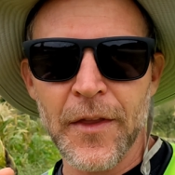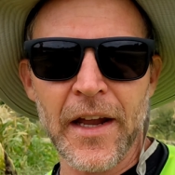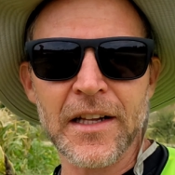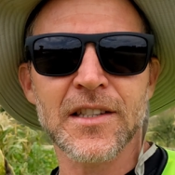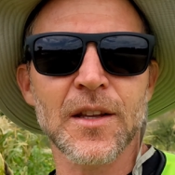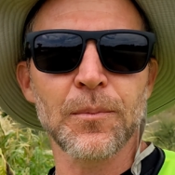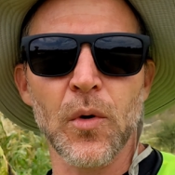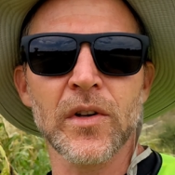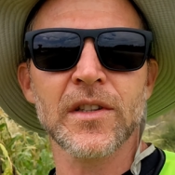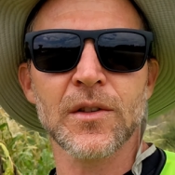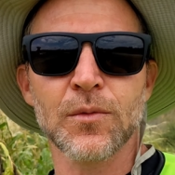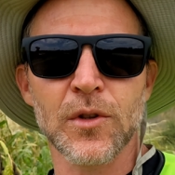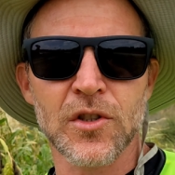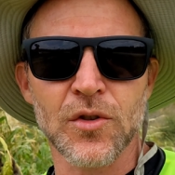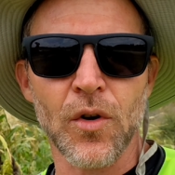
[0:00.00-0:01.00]
that's the point
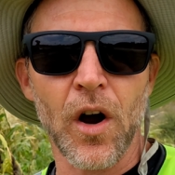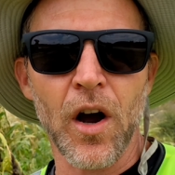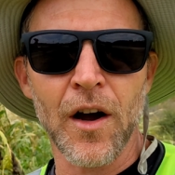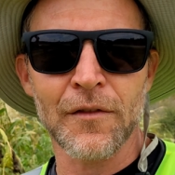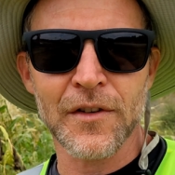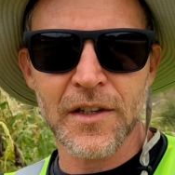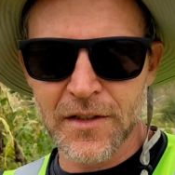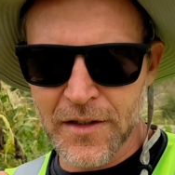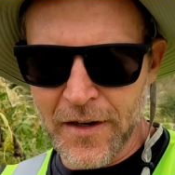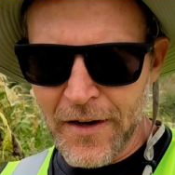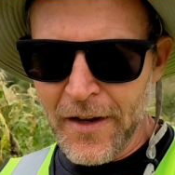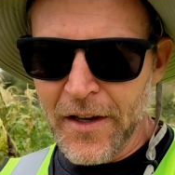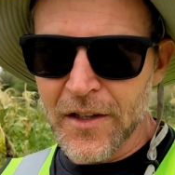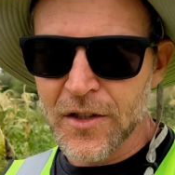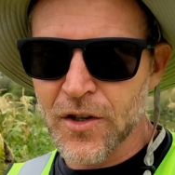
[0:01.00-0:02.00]
at which you harvest.
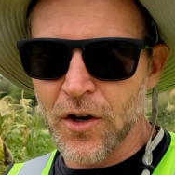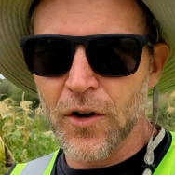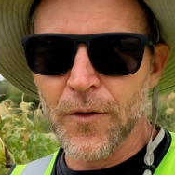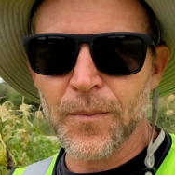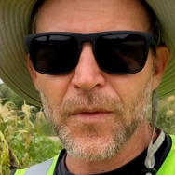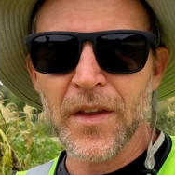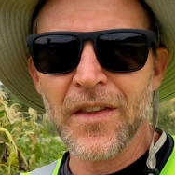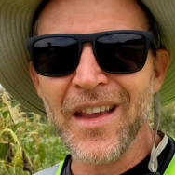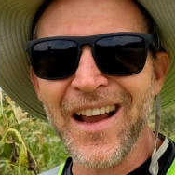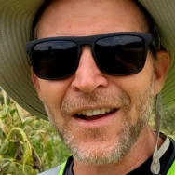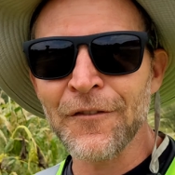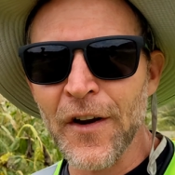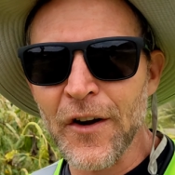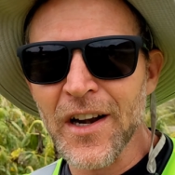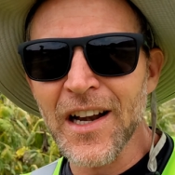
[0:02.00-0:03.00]
So
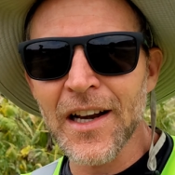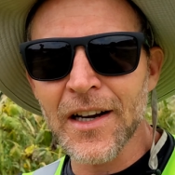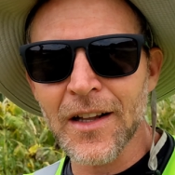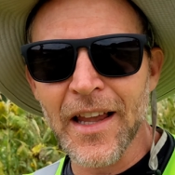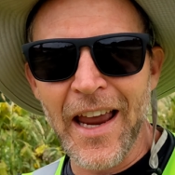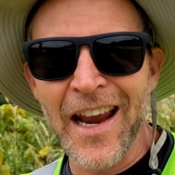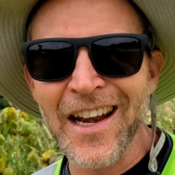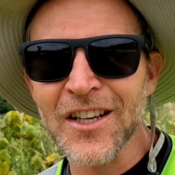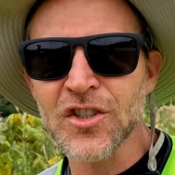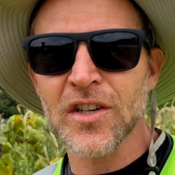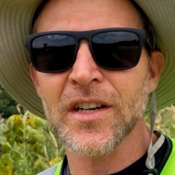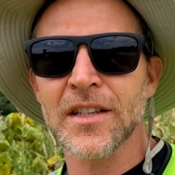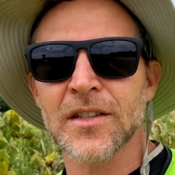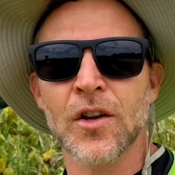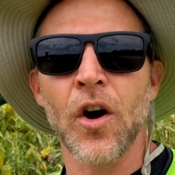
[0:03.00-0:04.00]
very little
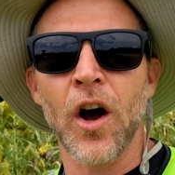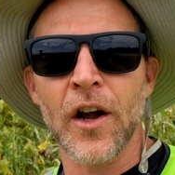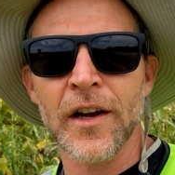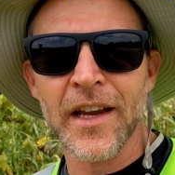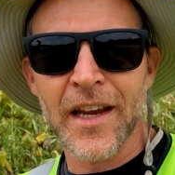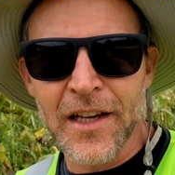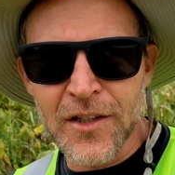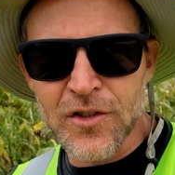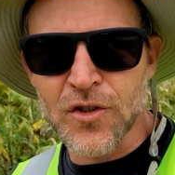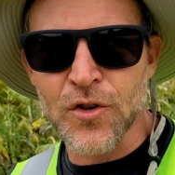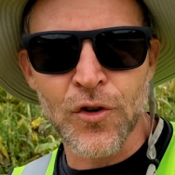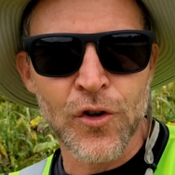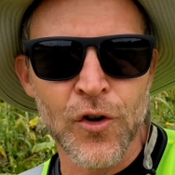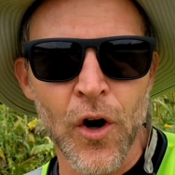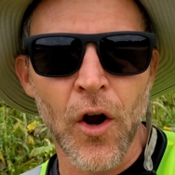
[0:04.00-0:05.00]
energy is gone
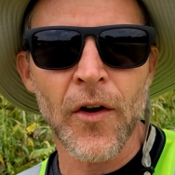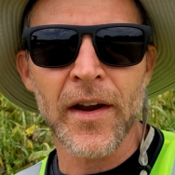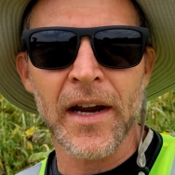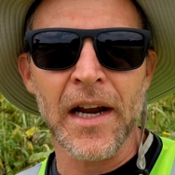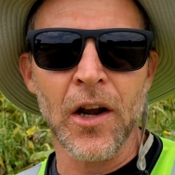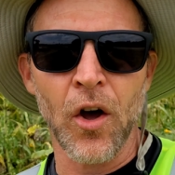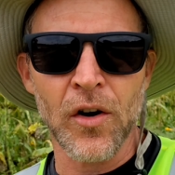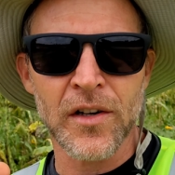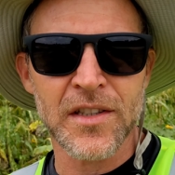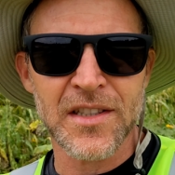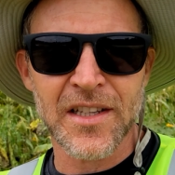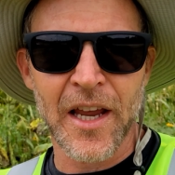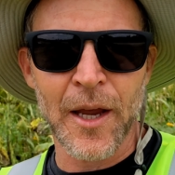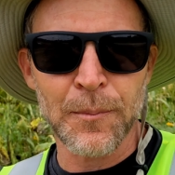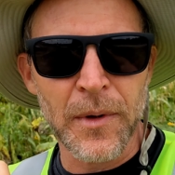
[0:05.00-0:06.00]
into growing a long
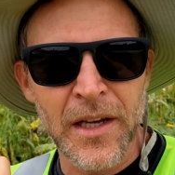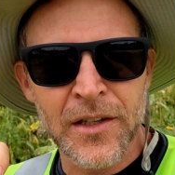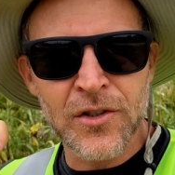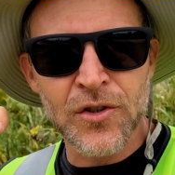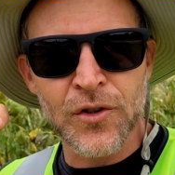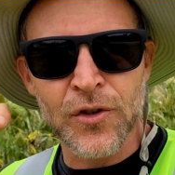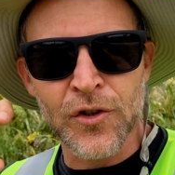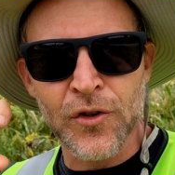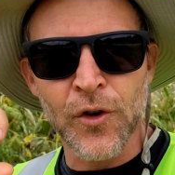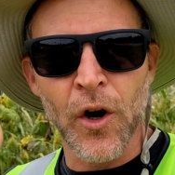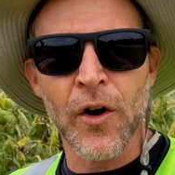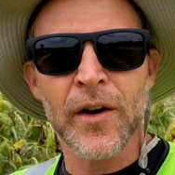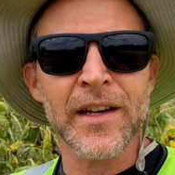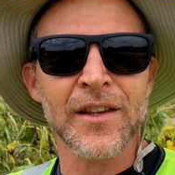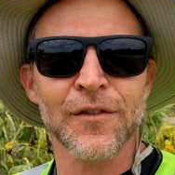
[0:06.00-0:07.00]
stem, into
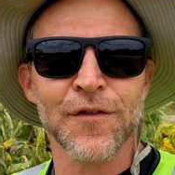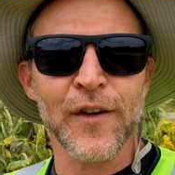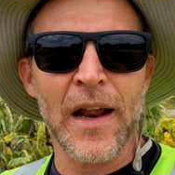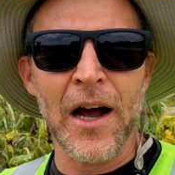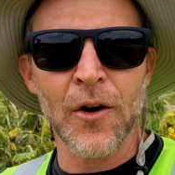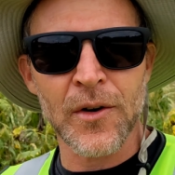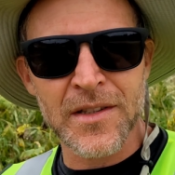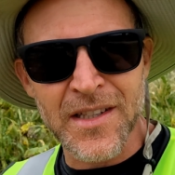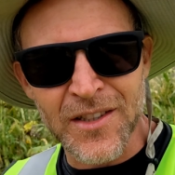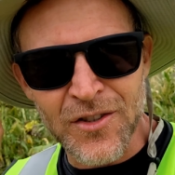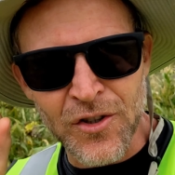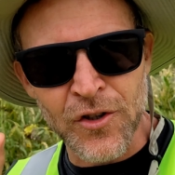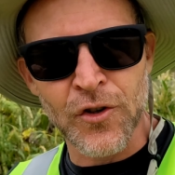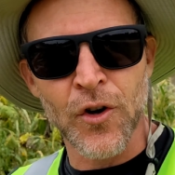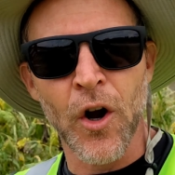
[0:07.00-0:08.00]
growing the flowers,
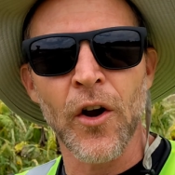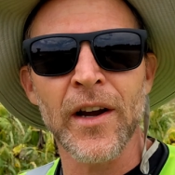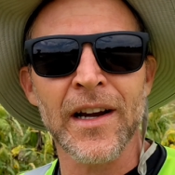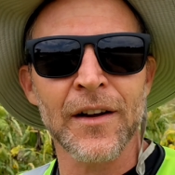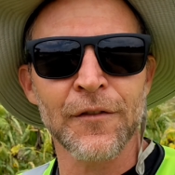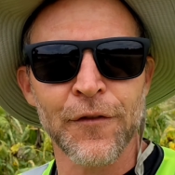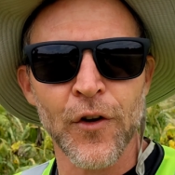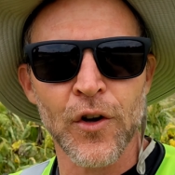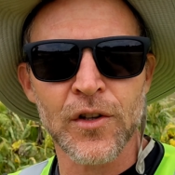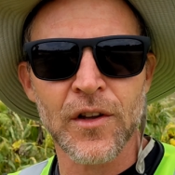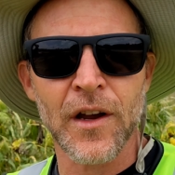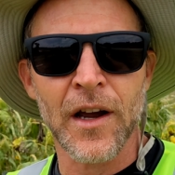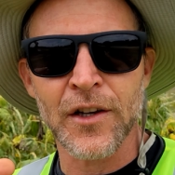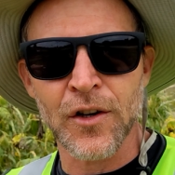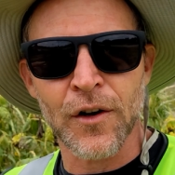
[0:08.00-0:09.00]
into growing
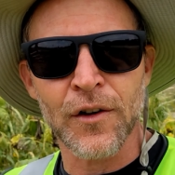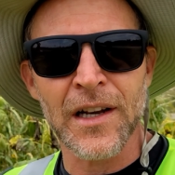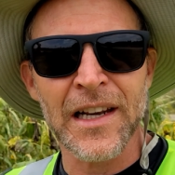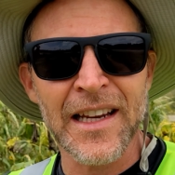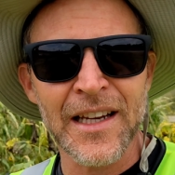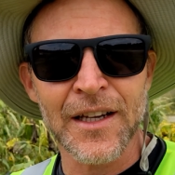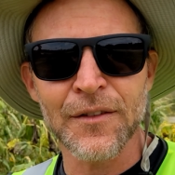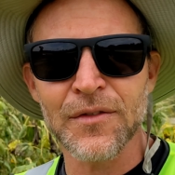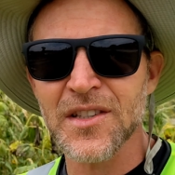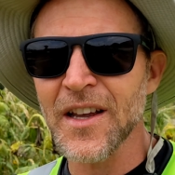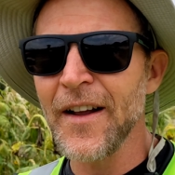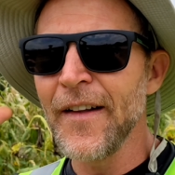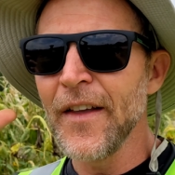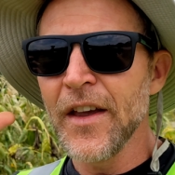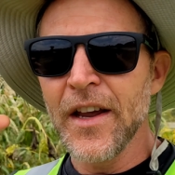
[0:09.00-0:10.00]
leaves.
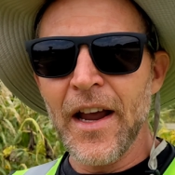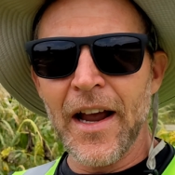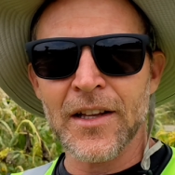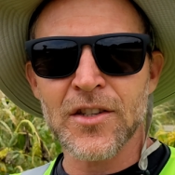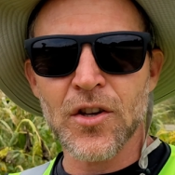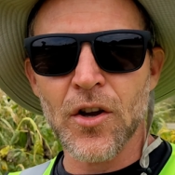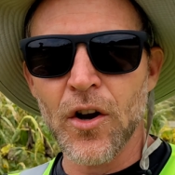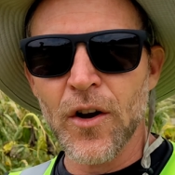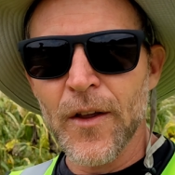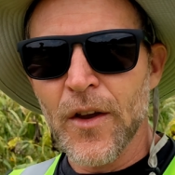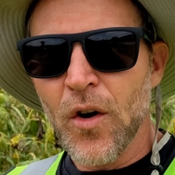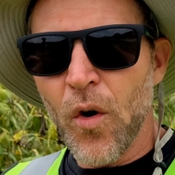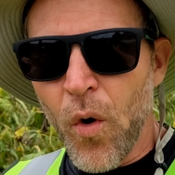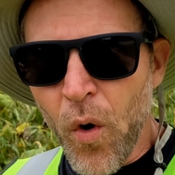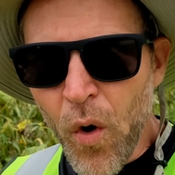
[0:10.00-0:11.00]
And so
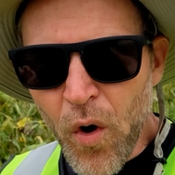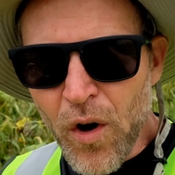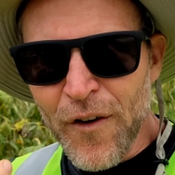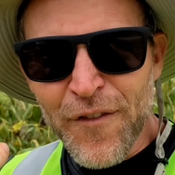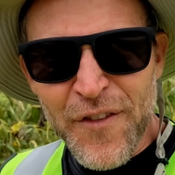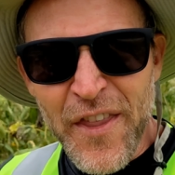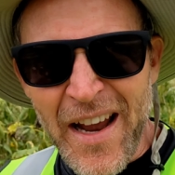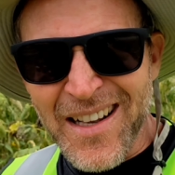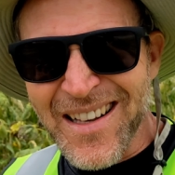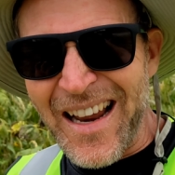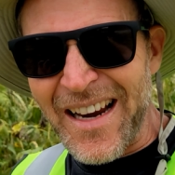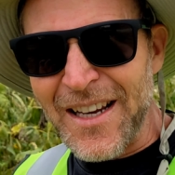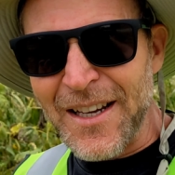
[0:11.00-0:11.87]
all of that